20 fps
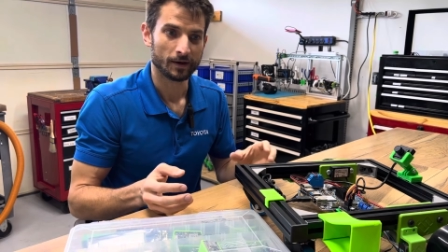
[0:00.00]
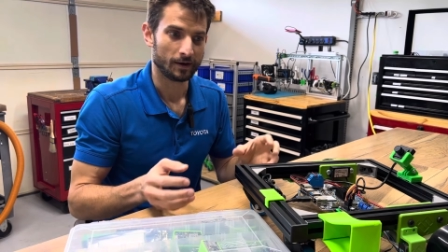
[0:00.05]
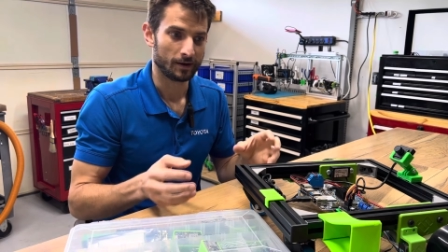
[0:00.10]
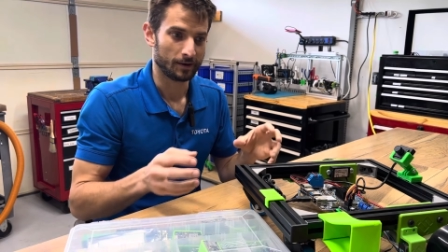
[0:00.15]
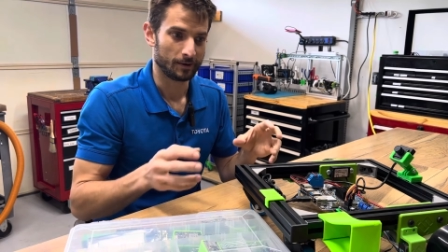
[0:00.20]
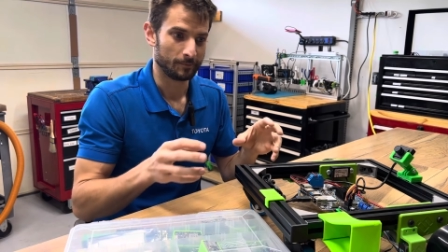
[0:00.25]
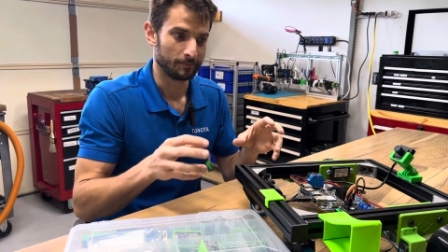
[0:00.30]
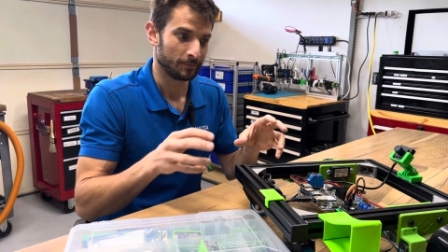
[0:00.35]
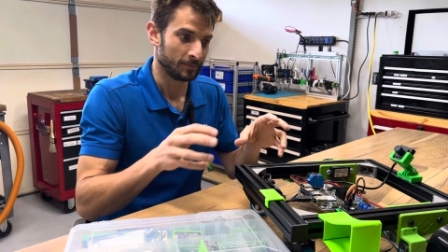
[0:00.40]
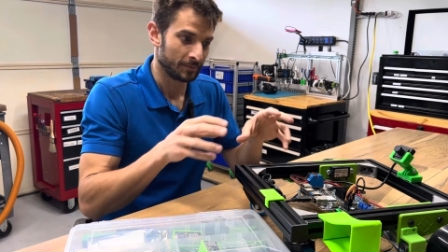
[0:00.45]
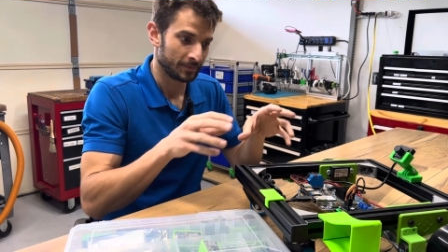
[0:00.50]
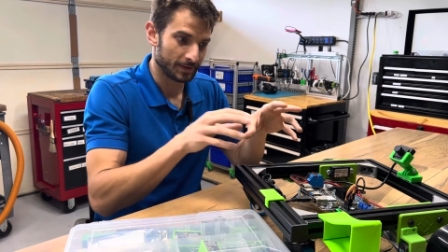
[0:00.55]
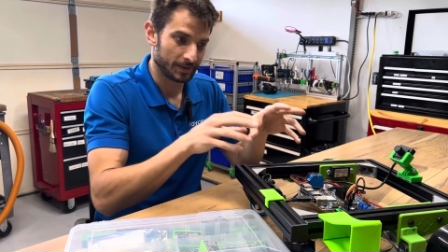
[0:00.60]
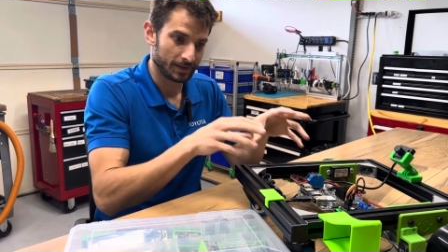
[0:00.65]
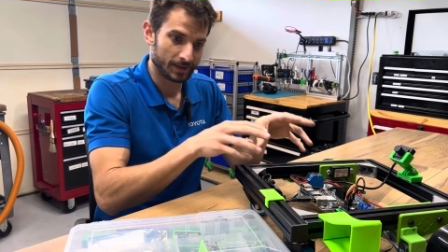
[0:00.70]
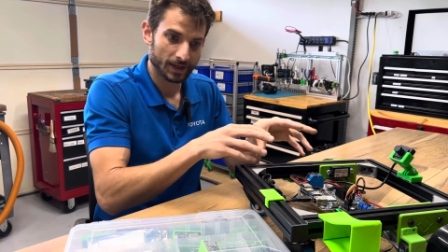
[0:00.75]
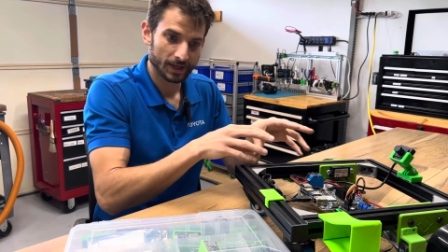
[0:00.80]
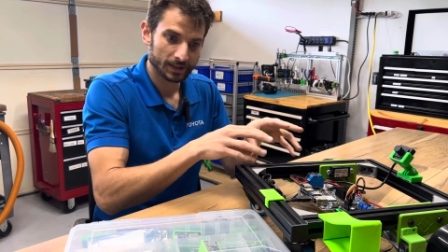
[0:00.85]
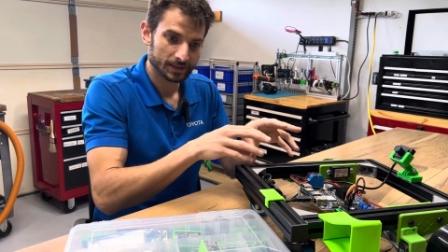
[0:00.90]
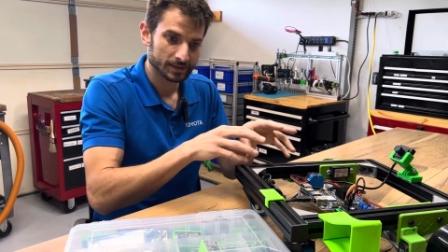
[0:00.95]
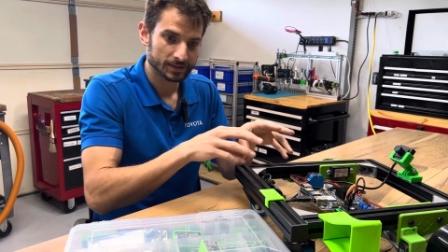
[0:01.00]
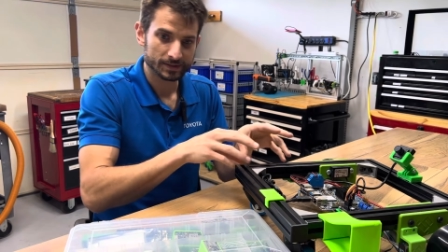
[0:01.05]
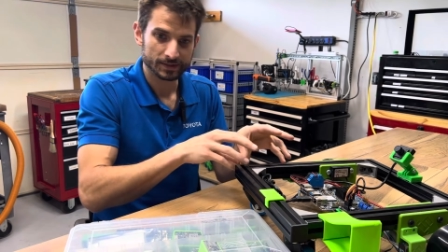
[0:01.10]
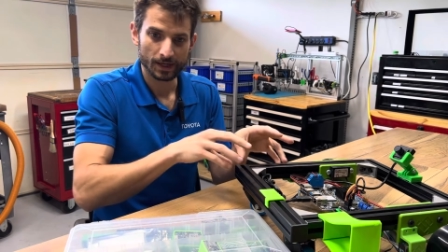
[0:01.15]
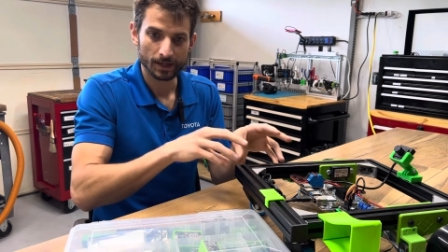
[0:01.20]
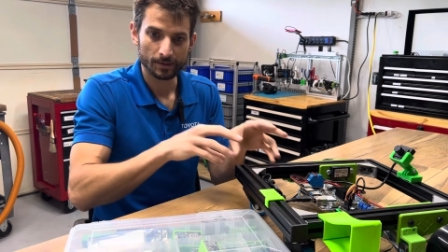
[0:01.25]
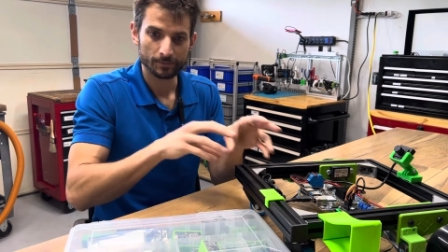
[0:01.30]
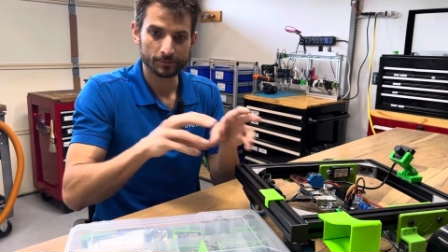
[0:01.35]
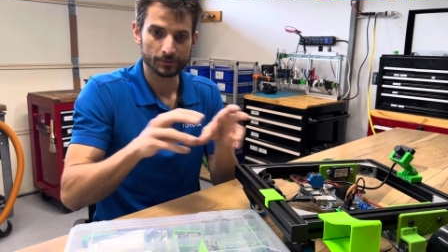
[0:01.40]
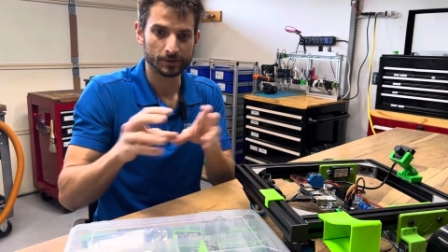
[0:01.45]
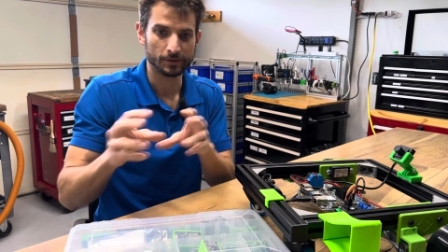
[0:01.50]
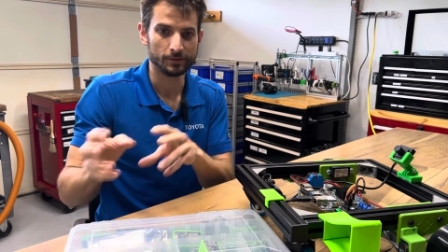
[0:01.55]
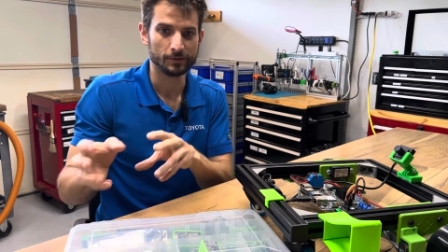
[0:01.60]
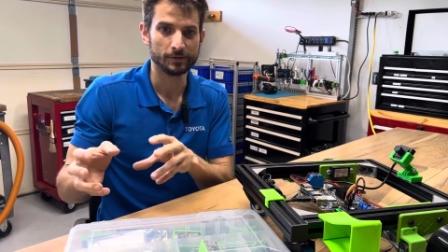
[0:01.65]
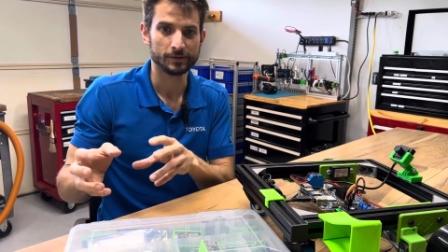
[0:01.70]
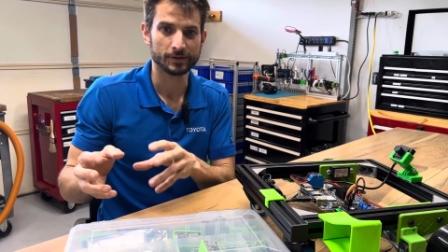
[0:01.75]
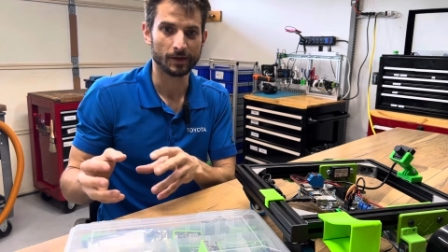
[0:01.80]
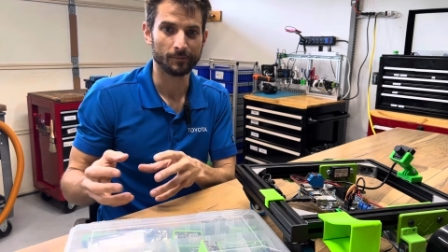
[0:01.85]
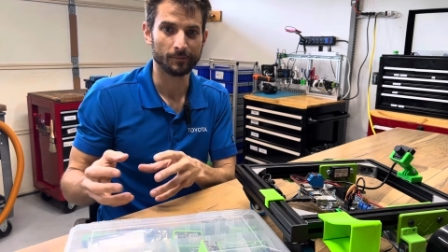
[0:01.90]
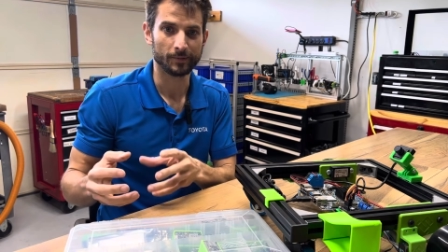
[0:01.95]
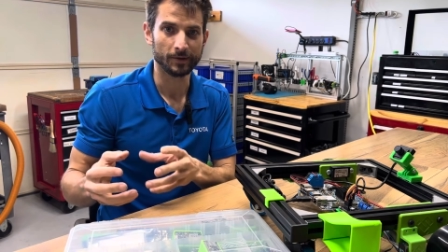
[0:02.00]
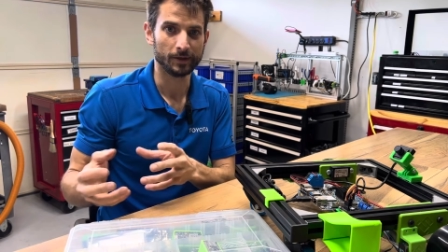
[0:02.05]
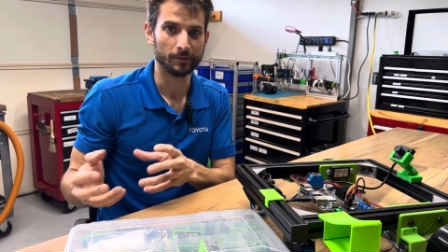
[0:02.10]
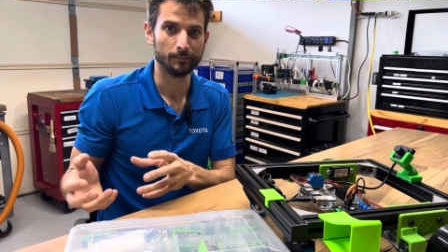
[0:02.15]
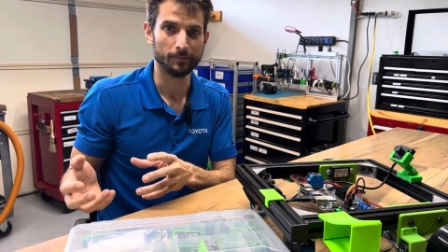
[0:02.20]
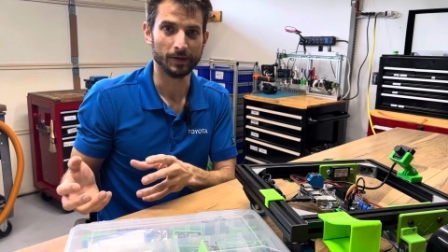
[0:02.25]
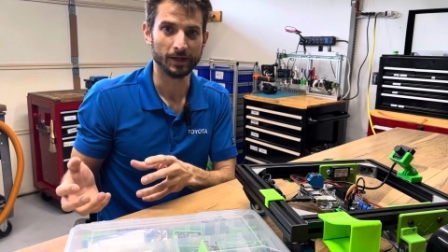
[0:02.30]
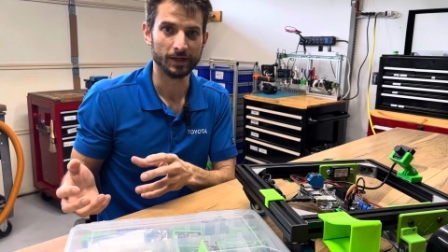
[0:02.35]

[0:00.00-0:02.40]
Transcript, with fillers: um, the next step to do something